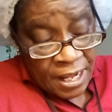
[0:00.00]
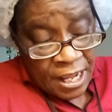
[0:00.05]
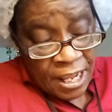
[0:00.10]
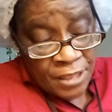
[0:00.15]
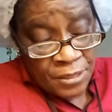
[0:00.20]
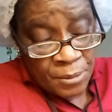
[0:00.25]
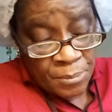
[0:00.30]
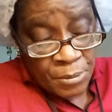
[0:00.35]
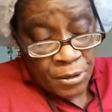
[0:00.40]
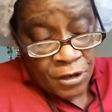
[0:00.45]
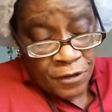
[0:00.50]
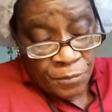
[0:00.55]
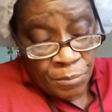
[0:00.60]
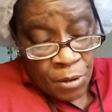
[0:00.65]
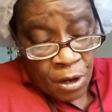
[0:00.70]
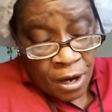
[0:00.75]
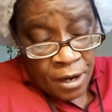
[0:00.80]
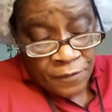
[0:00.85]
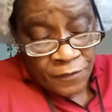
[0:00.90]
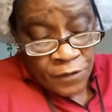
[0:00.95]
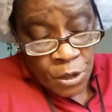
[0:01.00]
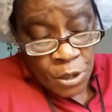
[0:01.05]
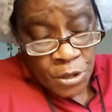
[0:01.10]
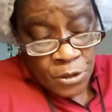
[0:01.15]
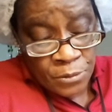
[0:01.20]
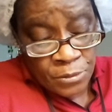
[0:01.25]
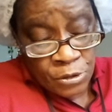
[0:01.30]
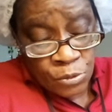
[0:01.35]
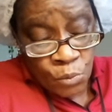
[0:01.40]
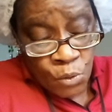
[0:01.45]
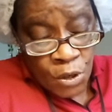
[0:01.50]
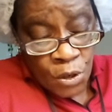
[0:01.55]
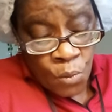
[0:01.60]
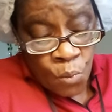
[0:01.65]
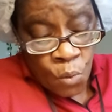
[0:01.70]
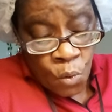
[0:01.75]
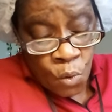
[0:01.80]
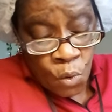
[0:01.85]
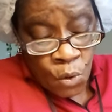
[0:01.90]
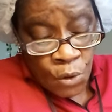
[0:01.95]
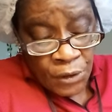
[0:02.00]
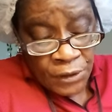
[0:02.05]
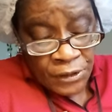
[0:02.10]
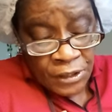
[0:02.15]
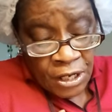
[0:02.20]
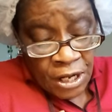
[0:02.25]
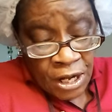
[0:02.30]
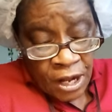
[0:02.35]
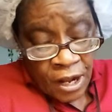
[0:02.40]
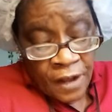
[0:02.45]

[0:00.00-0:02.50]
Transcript: In the book of Proverbs, we're warned